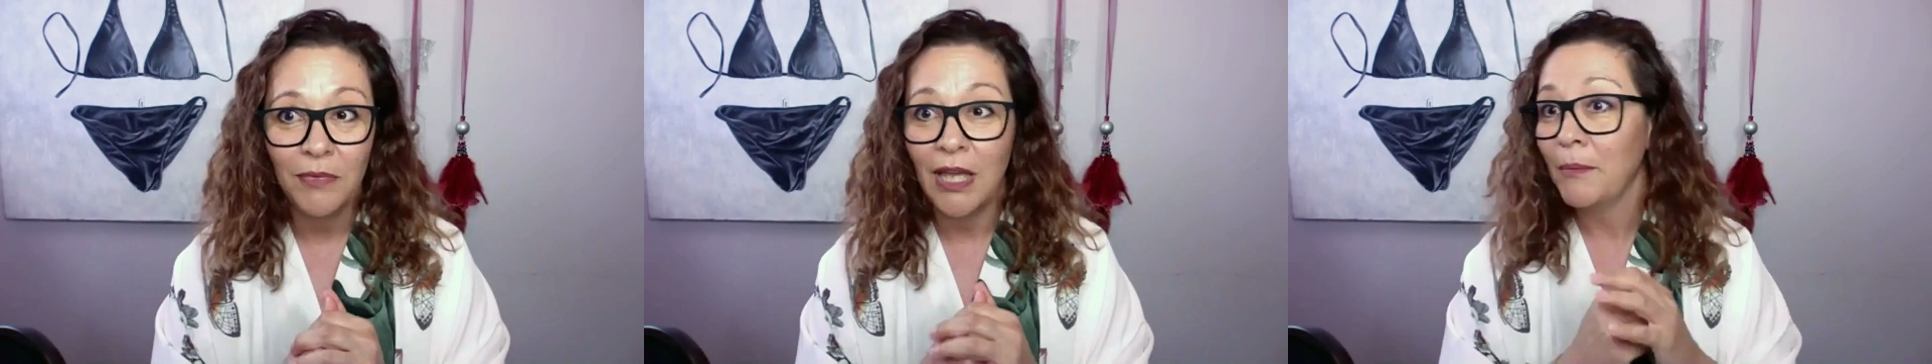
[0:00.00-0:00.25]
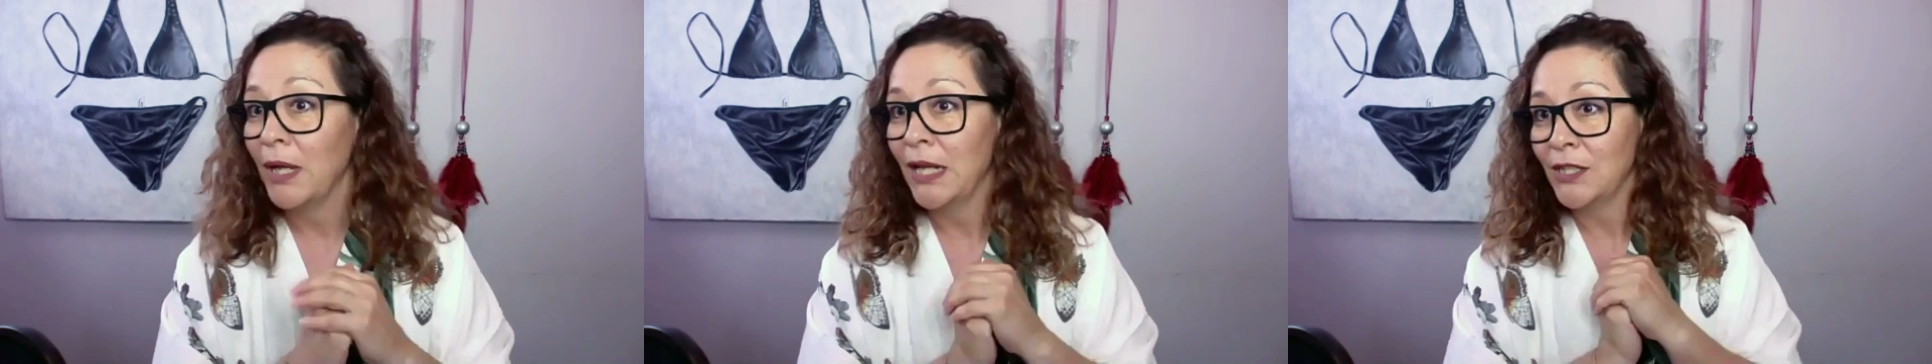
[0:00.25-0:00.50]
Am
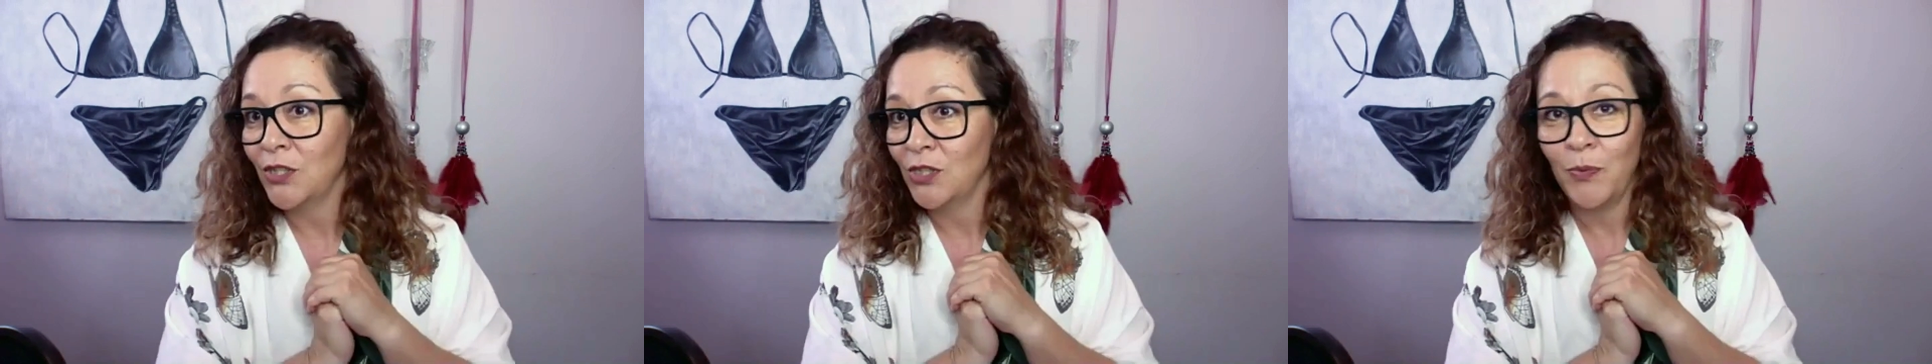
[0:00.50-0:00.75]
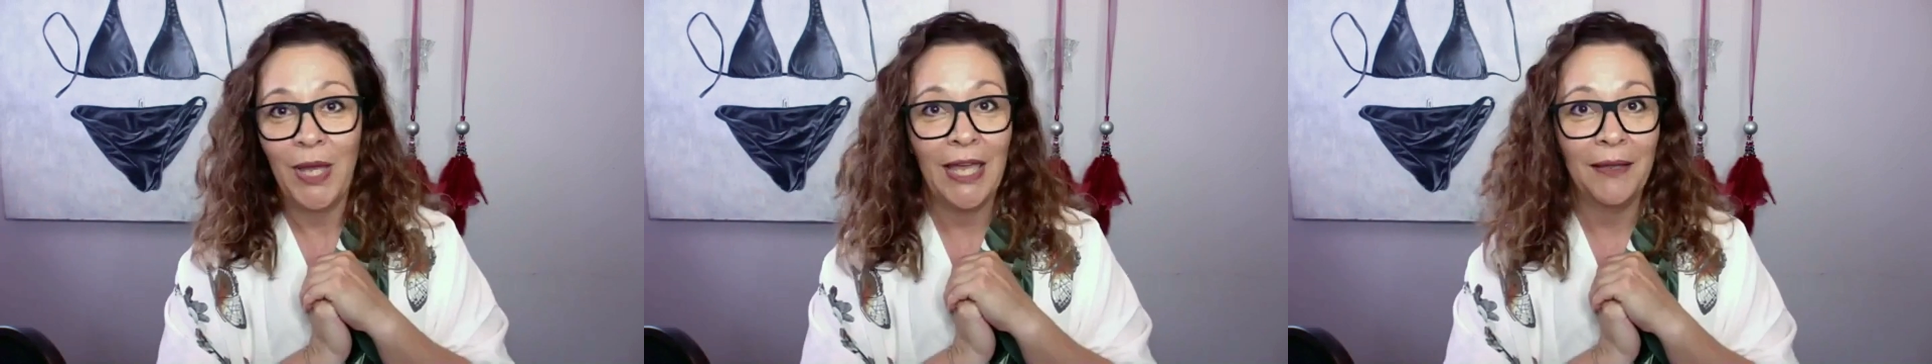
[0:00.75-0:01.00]
I allowed to
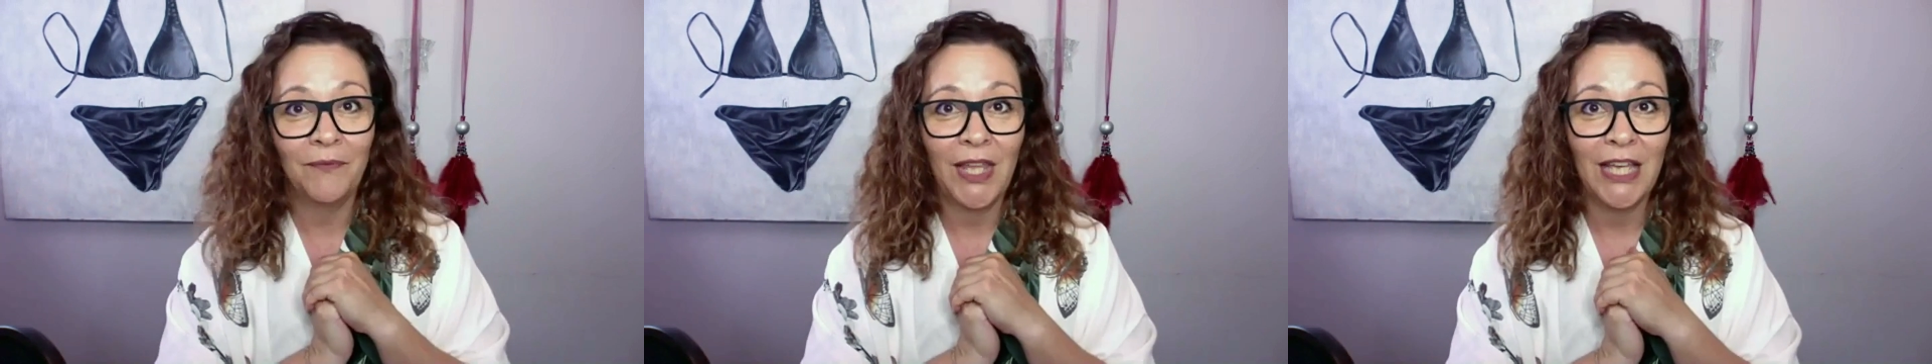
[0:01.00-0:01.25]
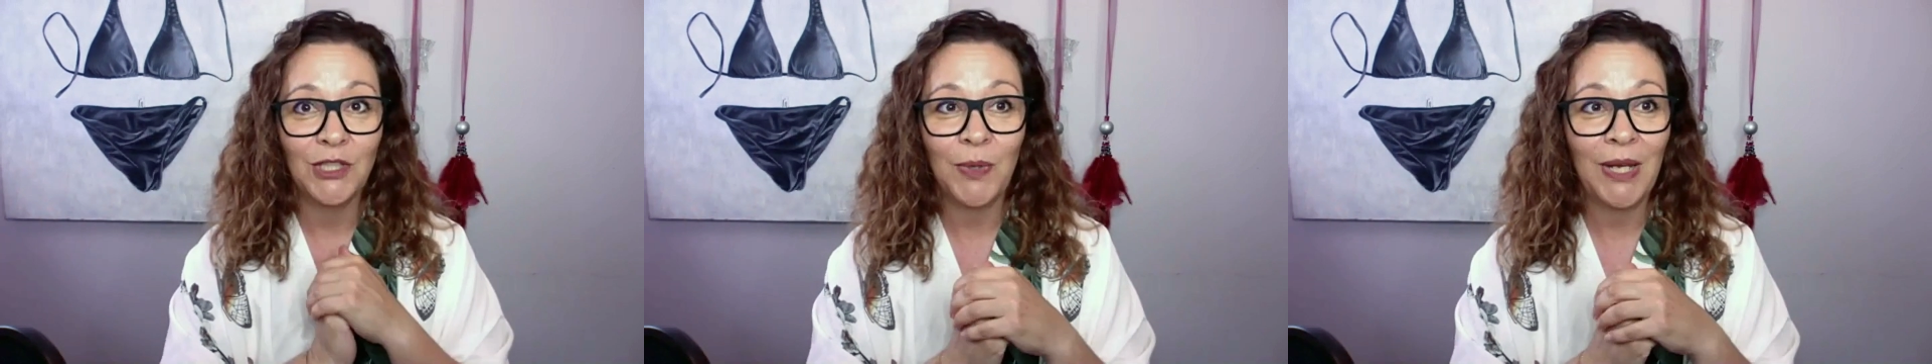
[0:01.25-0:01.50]
swear? I
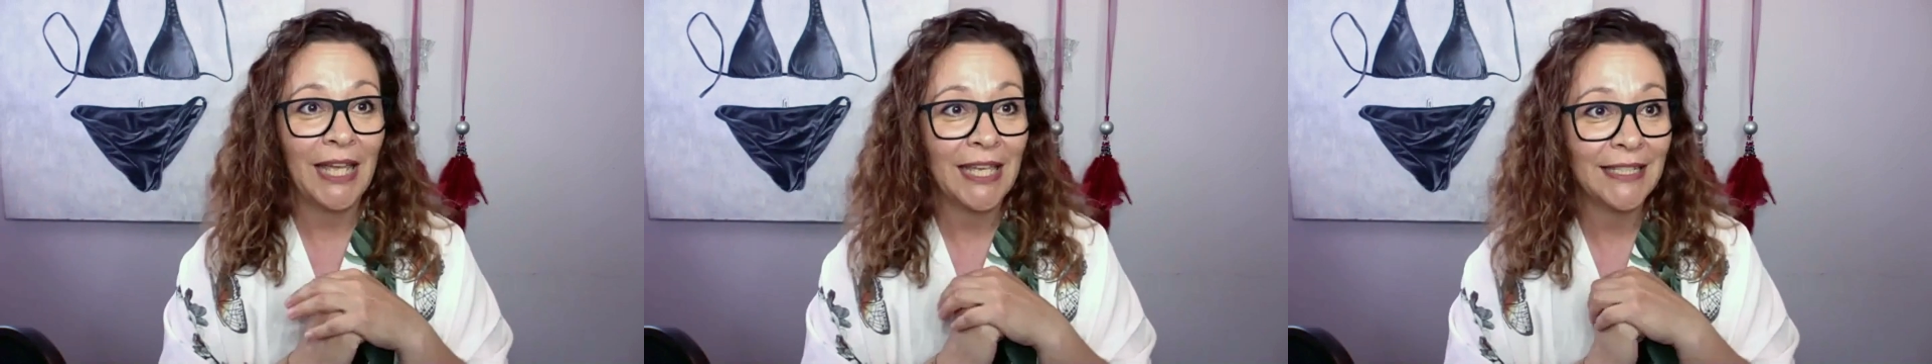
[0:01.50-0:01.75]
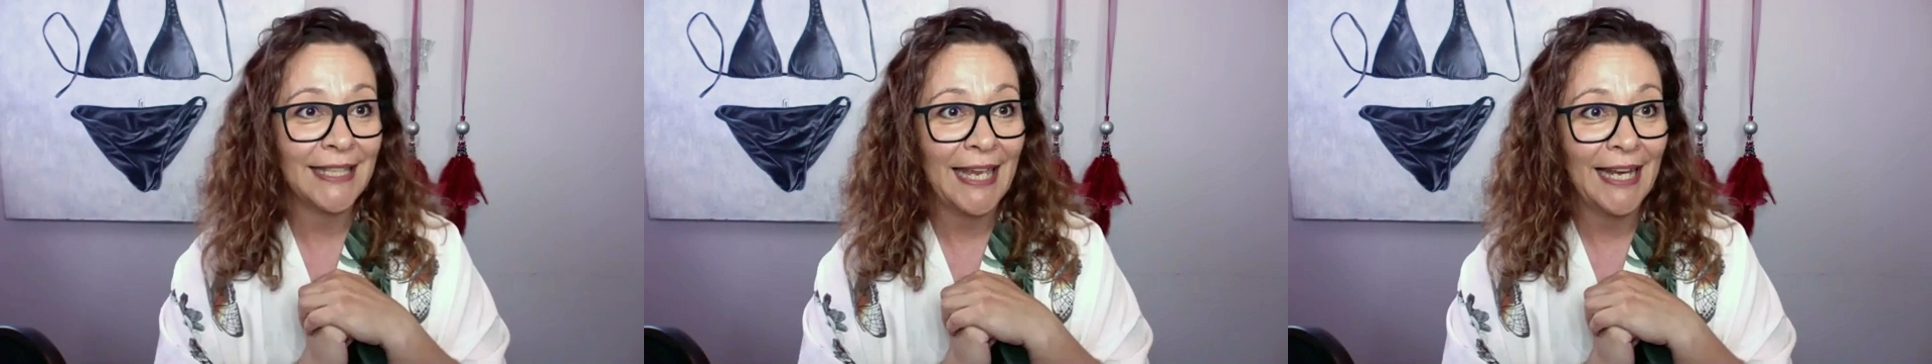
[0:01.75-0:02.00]
swear like a
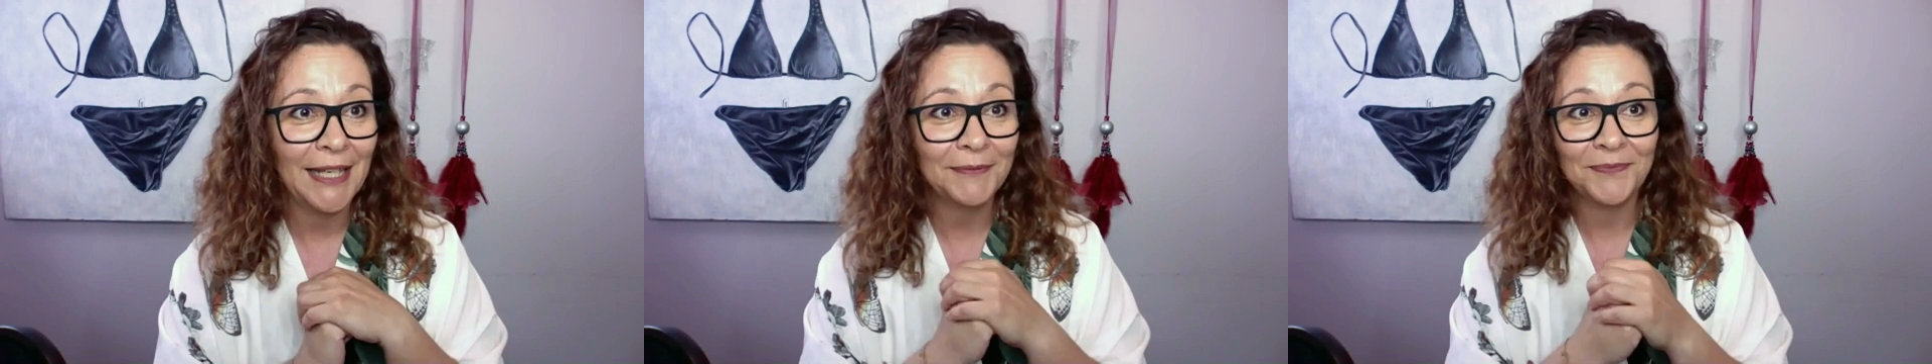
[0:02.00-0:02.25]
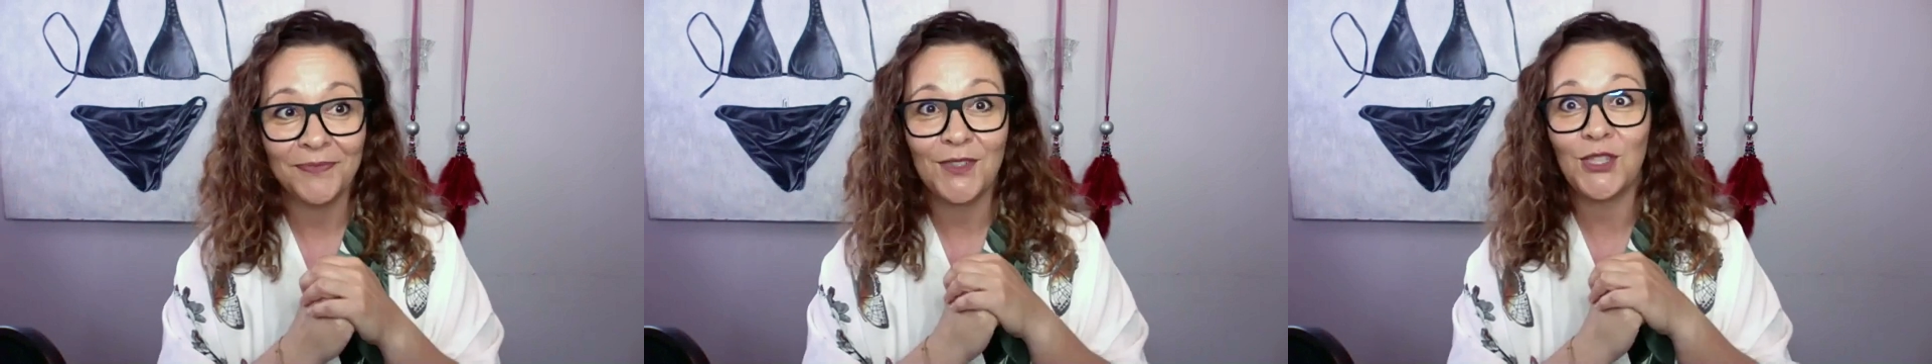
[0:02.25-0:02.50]
sailor.
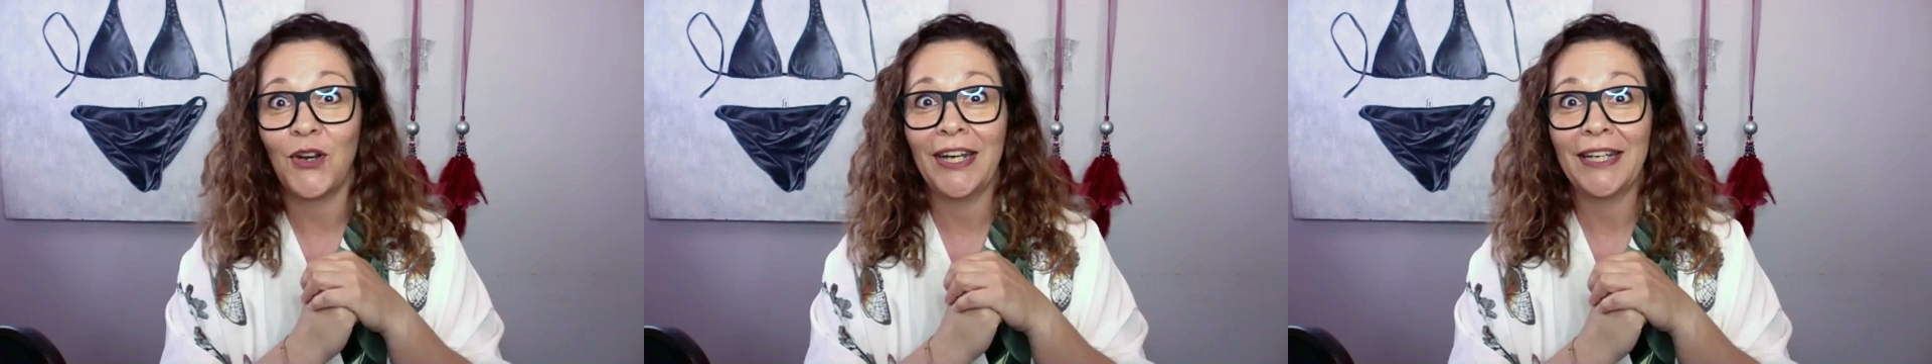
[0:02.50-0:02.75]
Sorry.